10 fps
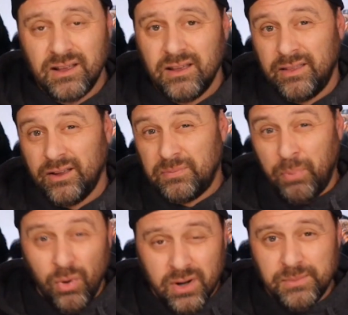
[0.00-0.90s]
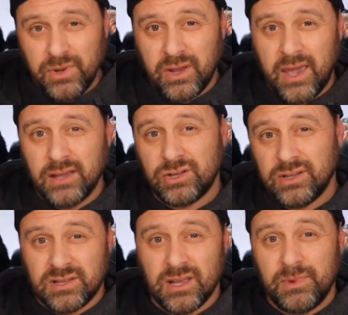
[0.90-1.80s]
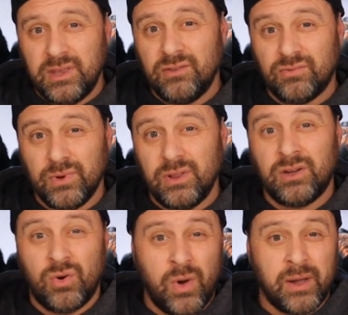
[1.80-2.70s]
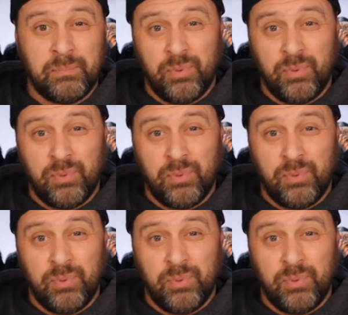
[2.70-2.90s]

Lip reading: there's poor communication at some of these really quick